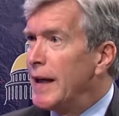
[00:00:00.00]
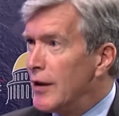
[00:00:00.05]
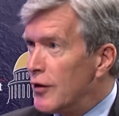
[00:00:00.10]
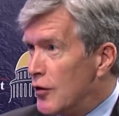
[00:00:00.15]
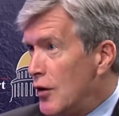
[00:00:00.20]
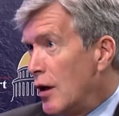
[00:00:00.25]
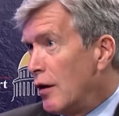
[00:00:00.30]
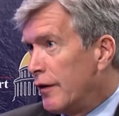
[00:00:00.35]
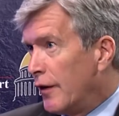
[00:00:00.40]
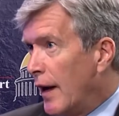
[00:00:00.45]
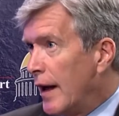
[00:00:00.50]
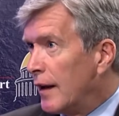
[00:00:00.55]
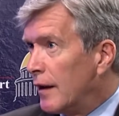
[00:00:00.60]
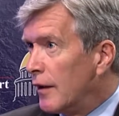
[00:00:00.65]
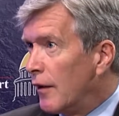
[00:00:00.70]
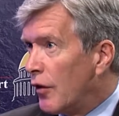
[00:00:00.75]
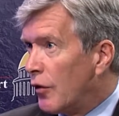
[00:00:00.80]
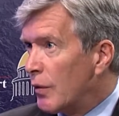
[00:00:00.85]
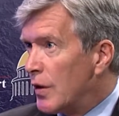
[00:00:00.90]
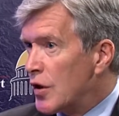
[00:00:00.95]
in jail,
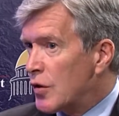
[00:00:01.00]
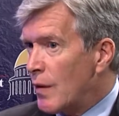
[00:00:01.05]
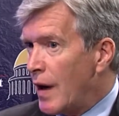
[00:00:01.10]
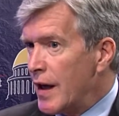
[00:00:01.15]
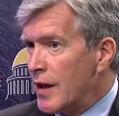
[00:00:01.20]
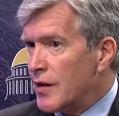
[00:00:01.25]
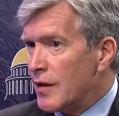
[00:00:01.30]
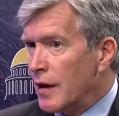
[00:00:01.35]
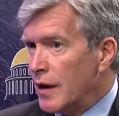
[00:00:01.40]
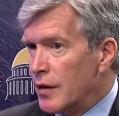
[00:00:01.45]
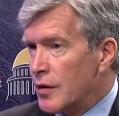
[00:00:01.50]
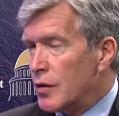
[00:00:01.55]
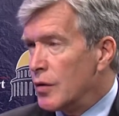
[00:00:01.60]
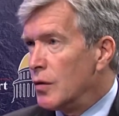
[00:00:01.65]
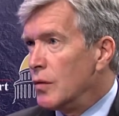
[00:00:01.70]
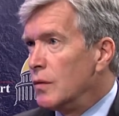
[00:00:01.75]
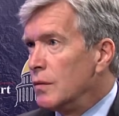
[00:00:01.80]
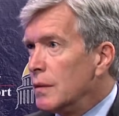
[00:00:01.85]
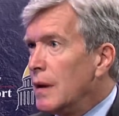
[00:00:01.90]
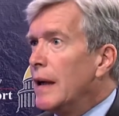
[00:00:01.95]
frankly, the 3 strikes thing,
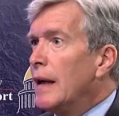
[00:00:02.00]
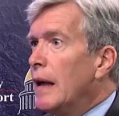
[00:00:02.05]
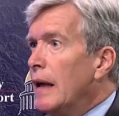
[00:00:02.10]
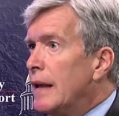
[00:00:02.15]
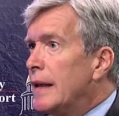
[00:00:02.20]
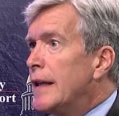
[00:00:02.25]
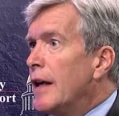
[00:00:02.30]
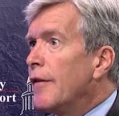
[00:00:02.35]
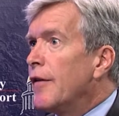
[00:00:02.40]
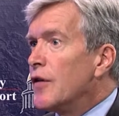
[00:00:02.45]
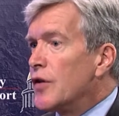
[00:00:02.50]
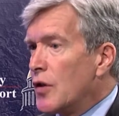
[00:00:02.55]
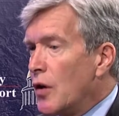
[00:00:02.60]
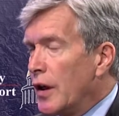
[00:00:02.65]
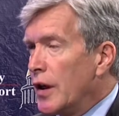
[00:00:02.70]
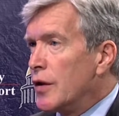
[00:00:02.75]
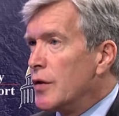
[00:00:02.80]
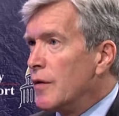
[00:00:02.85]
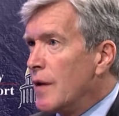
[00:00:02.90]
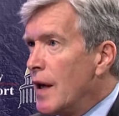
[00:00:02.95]
to a different
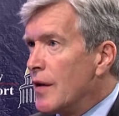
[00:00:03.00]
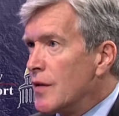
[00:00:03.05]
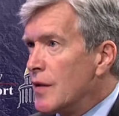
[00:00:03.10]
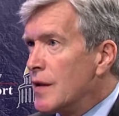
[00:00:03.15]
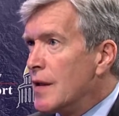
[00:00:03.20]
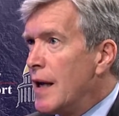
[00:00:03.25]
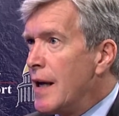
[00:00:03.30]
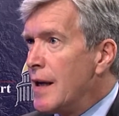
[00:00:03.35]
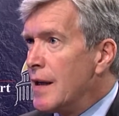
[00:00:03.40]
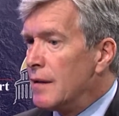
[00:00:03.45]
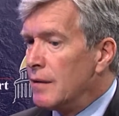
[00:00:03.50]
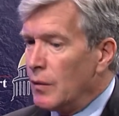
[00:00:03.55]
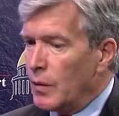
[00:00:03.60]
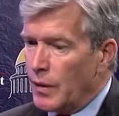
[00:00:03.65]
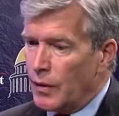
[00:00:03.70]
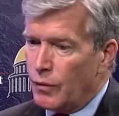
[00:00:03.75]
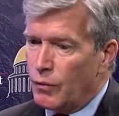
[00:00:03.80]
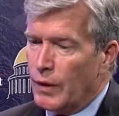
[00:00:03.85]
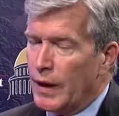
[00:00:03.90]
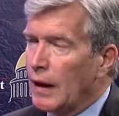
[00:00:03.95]
starting in 2010
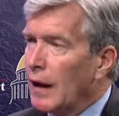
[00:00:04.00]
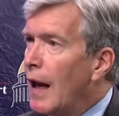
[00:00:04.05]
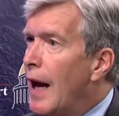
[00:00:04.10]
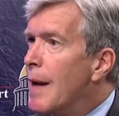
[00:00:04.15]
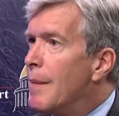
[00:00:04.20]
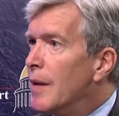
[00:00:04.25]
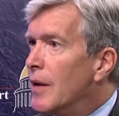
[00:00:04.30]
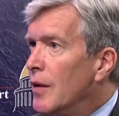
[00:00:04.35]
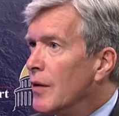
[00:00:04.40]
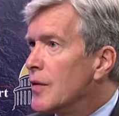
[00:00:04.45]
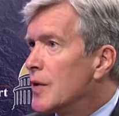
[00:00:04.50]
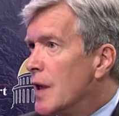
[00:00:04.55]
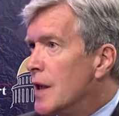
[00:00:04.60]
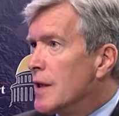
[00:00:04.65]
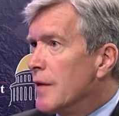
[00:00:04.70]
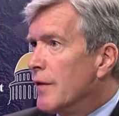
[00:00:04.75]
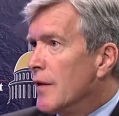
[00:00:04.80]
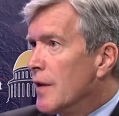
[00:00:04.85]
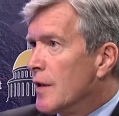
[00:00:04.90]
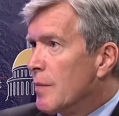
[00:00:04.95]
with realignment and those
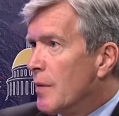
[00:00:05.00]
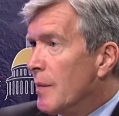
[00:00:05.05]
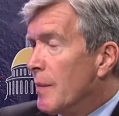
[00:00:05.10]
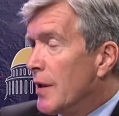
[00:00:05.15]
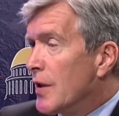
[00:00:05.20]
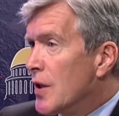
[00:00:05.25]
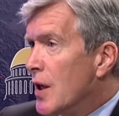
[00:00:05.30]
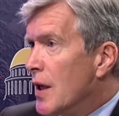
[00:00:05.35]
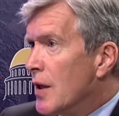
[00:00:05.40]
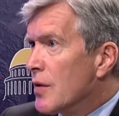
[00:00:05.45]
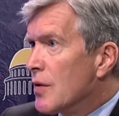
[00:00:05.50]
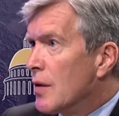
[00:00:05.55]
kinds of things. Pretty big change.